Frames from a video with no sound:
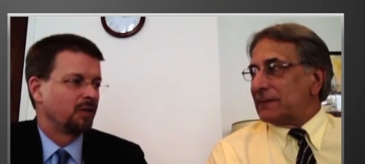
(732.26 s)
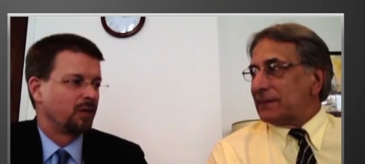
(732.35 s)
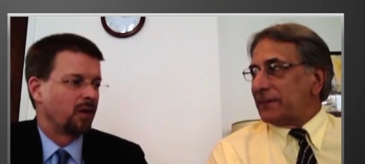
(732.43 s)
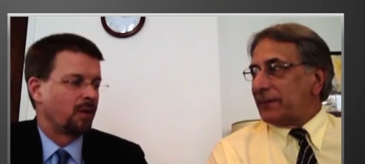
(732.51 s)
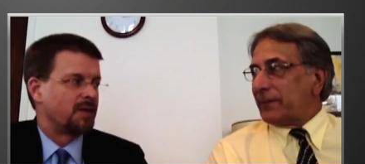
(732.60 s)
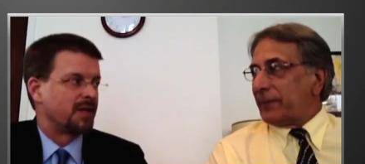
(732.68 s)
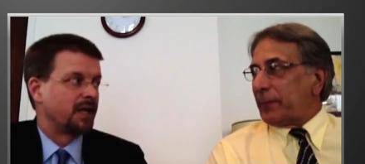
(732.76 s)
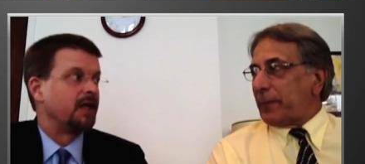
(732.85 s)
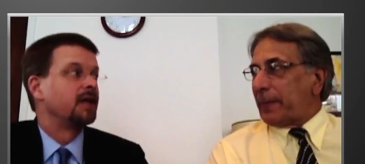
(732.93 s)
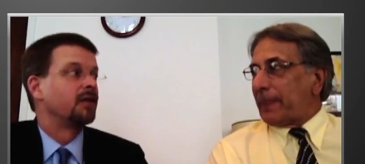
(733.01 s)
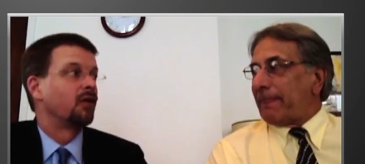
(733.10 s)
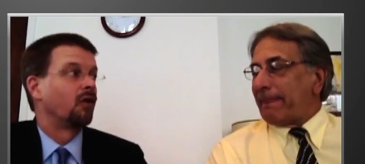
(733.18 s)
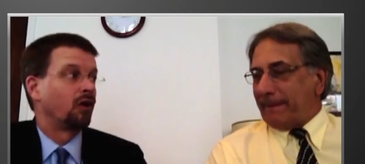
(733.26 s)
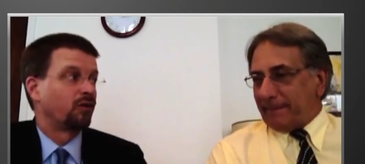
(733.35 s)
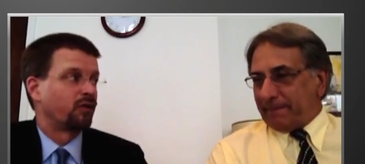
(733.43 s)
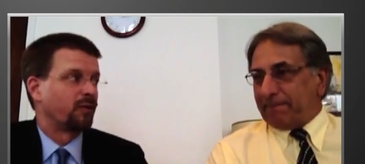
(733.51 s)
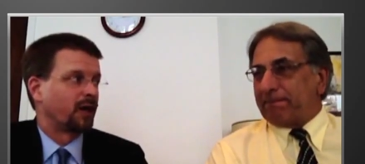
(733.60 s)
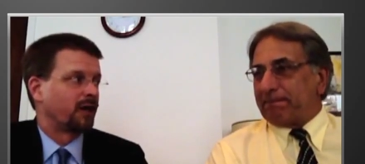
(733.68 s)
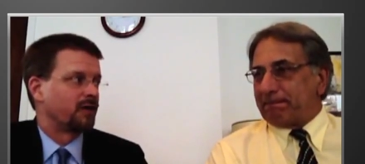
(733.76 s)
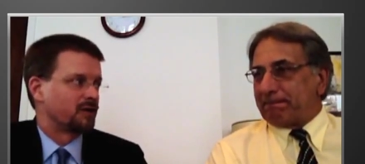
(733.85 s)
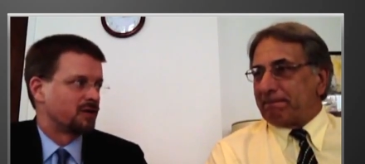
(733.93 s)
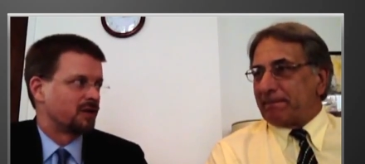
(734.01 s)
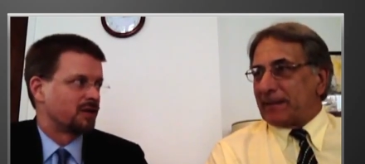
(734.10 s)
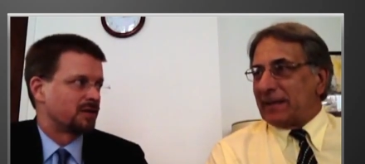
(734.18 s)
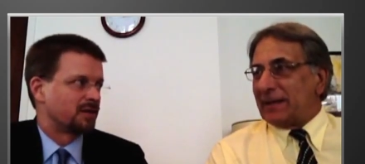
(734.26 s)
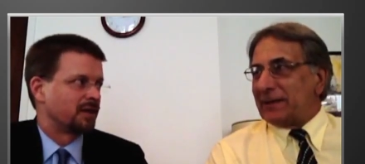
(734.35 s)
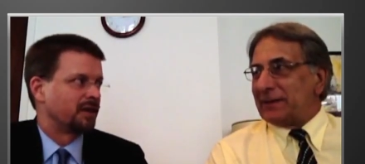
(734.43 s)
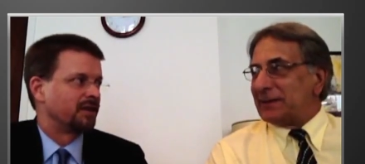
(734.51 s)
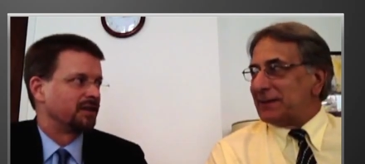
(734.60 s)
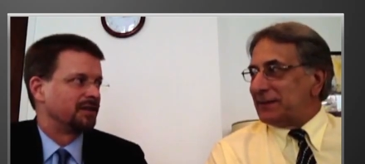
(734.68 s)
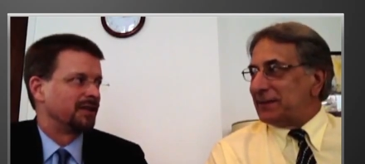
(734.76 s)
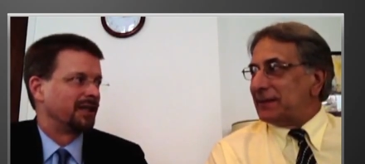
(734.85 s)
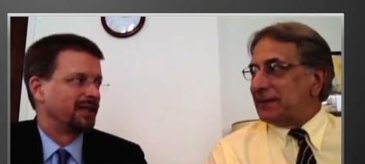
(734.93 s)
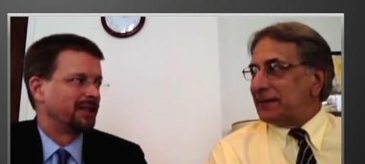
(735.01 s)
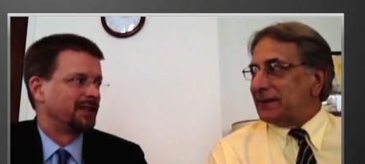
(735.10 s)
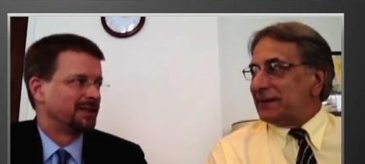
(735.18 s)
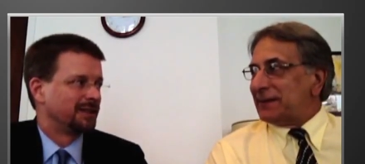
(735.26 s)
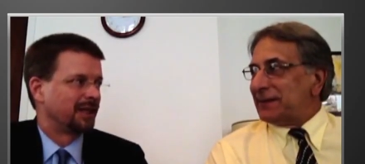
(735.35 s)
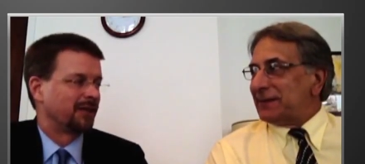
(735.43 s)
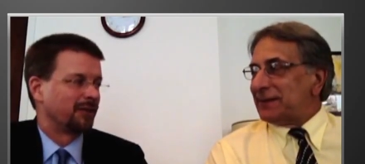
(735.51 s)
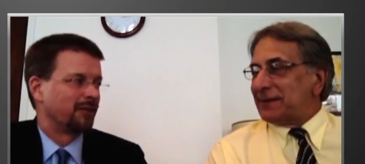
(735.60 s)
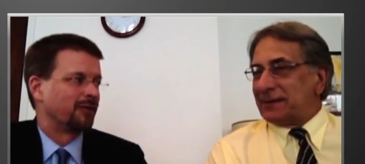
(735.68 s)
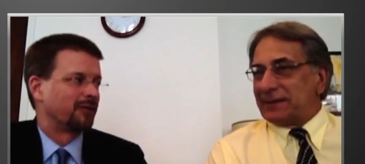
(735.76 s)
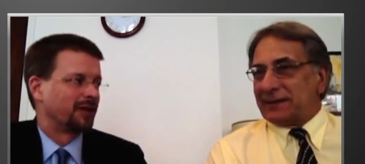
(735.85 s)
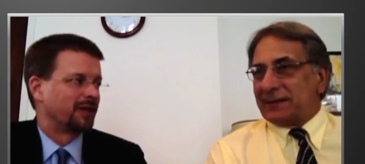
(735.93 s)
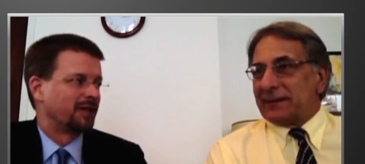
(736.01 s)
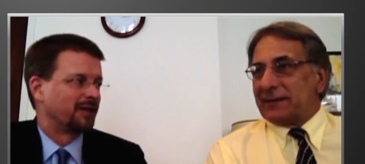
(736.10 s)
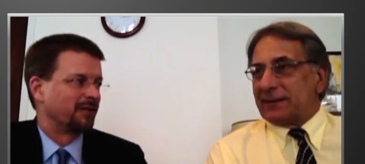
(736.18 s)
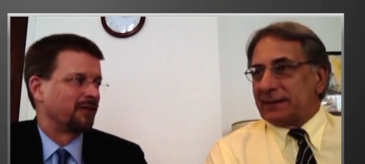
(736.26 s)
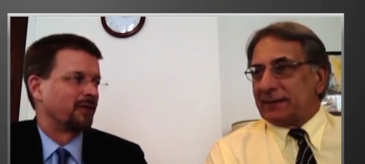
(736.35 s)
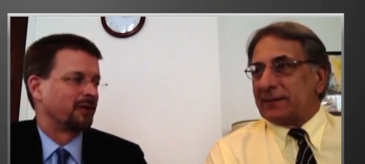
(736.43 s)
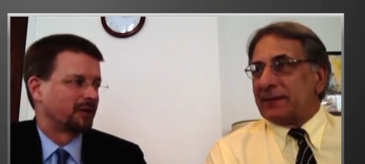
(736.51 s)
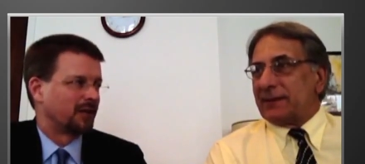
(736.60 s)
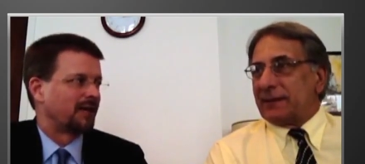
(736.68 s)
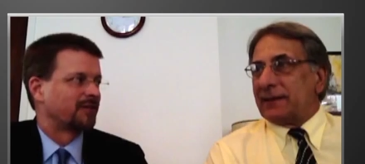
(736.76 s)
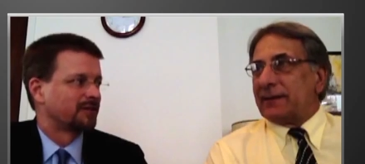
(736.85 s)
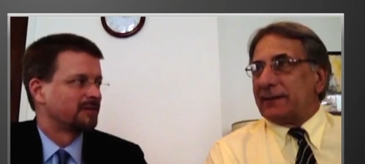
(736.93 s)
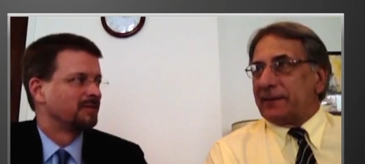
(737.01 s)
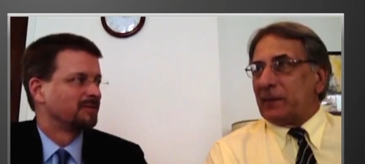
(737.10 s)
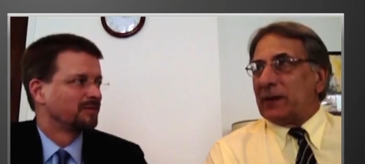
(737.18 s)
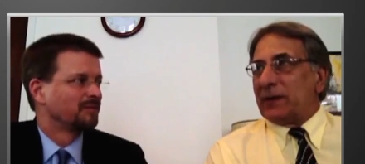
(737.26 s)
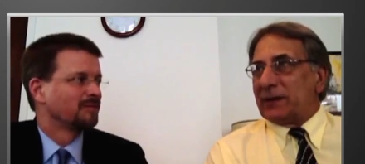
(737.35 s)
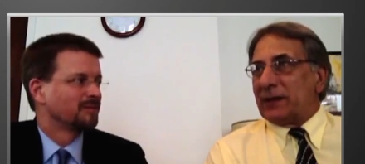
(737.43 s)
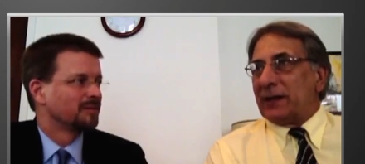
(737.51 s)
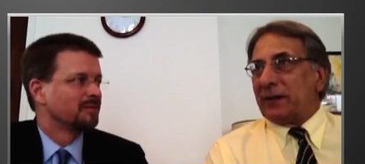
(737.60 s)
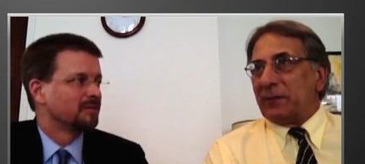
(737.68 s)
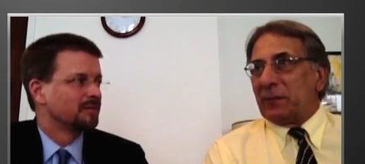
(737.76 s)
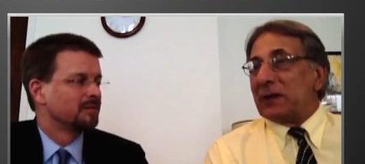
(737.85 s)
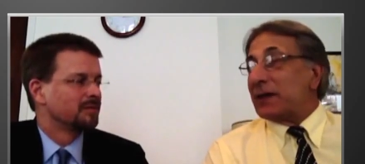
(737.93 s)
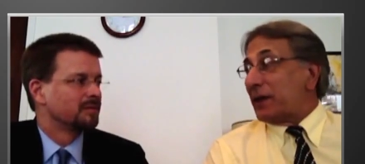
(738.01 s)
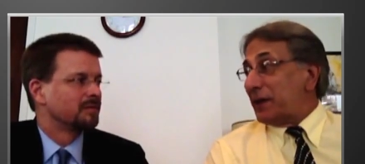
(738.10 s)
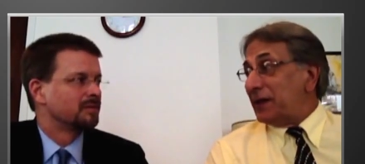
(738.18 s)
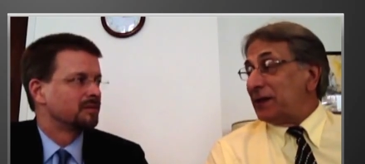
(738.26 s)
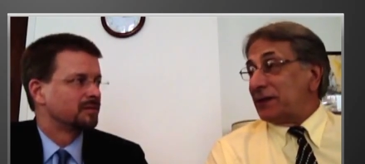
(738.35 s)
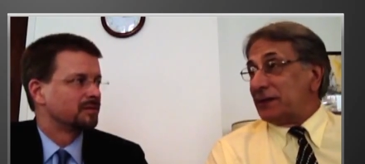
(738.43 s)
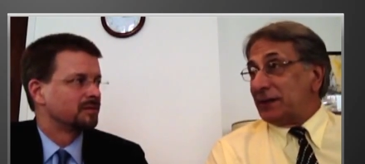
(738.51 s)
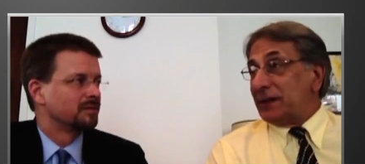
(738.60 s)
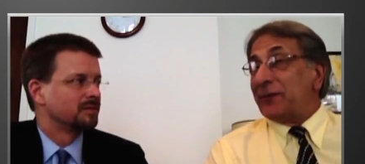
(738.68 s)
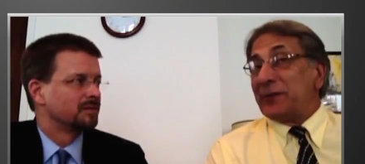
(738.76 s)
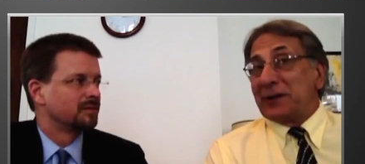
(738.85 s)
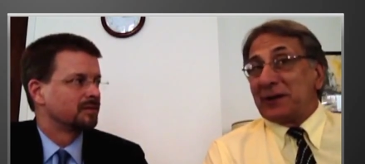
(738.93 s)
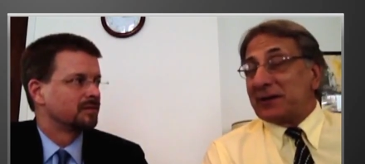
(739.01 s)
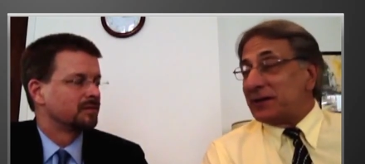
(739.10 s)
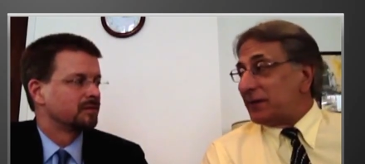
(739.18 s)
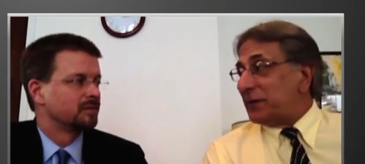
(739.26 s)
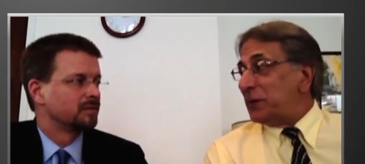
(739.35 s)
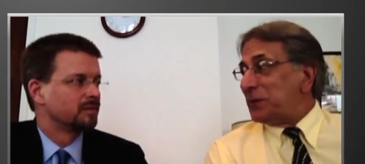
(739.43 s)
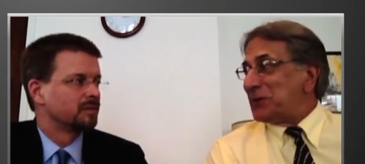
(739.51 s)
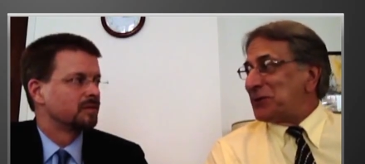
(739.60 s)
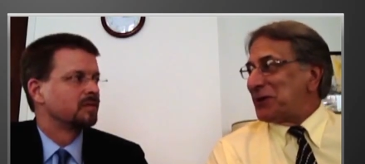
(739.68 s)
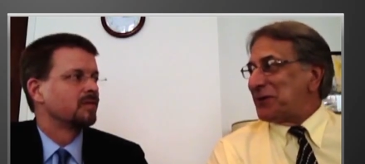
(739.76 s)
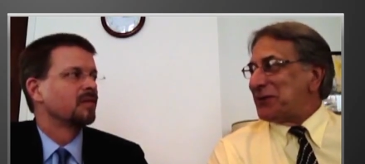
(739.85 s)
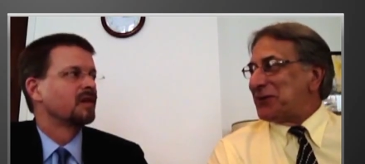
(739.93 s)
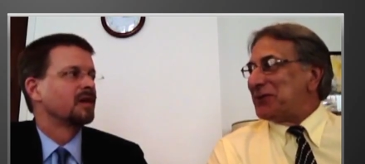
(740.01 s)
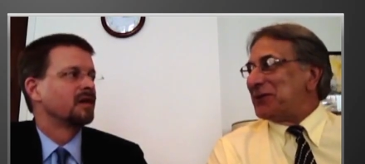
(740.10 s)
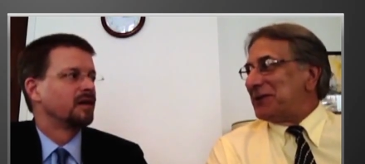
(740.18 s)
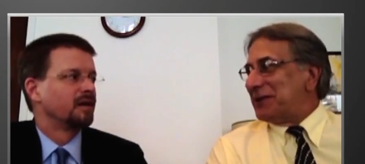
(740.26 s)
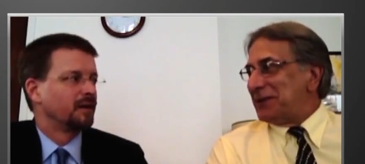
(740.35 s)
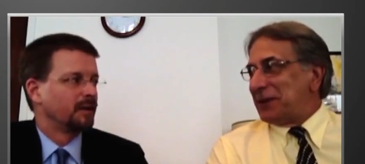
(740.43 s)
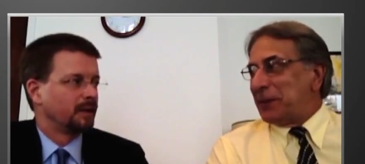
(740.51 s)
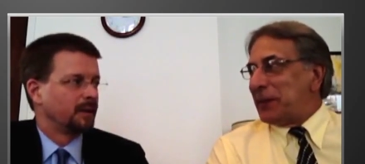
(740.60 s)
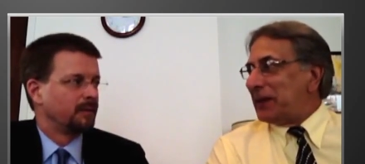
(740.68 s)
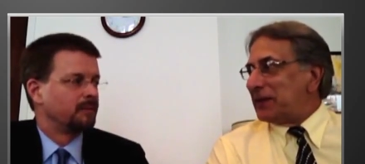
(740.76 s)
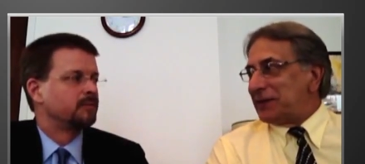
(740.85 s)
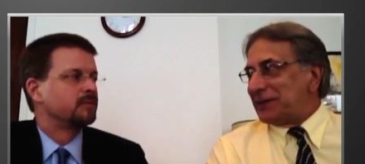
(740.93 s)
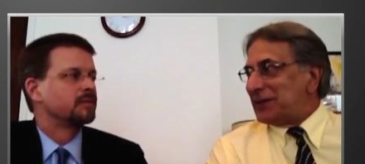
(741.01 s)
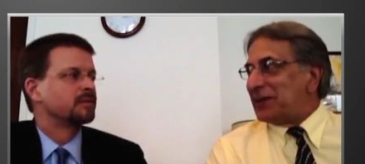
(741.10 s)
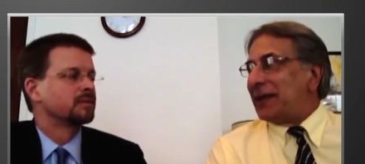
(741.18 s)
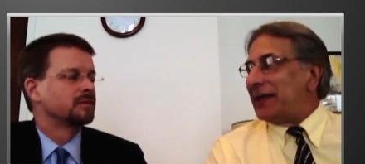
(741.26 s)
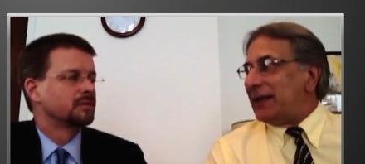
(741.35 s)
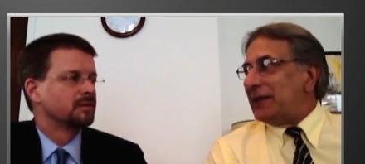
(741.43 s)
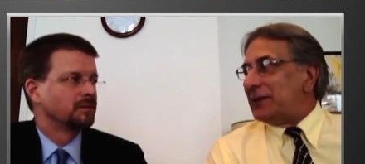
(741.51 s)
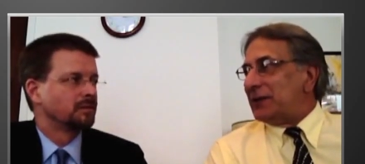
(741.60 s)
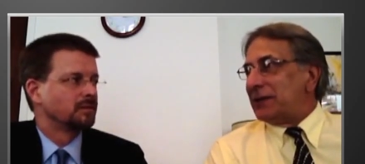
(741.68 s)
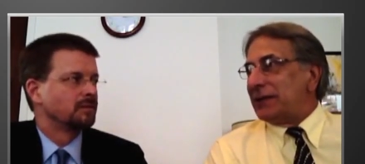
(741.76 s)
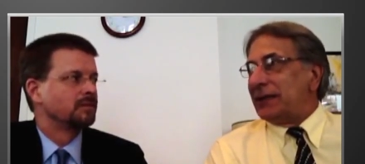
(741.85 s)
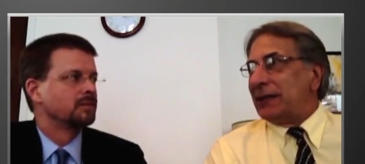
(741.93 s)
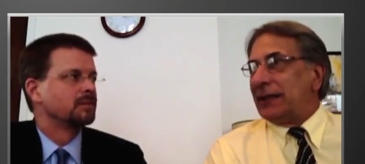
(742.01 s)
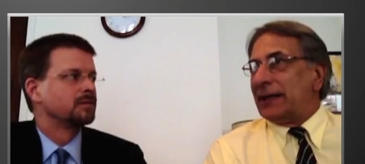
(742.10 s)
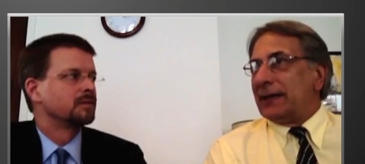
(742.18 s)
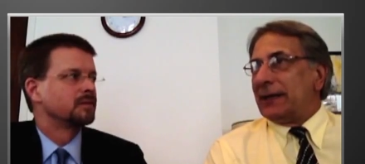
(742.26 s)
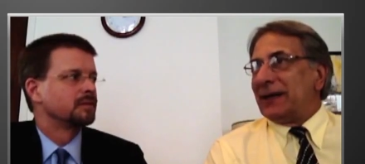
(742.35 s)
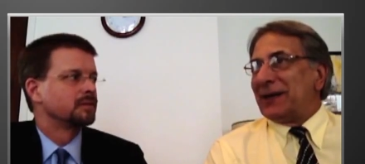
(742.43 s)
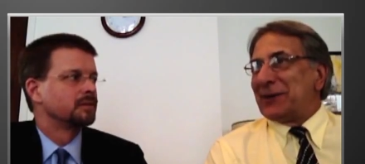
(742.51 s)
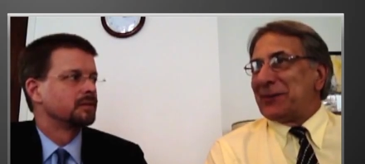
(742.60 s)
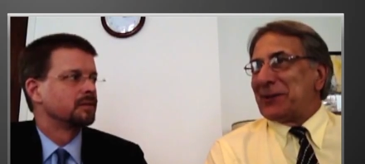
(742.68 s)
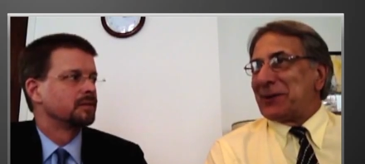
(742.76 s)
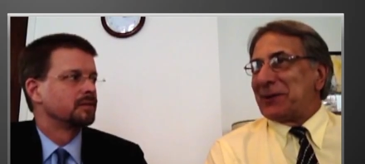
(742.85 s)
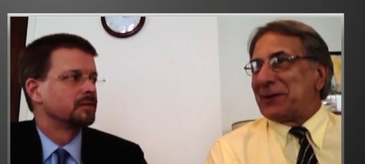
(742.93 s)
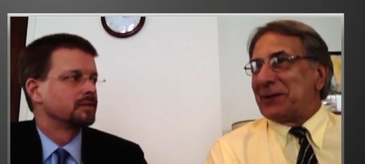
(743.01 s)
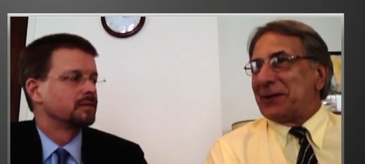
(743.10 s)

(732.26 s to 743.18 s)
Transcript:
Speaker 1: we represent all Vermonters, just uh, not, not those uh, of certain class.
Speaker 2: Well, uh, one of the things, the difficulties of human services, the biggest state agency, uh, but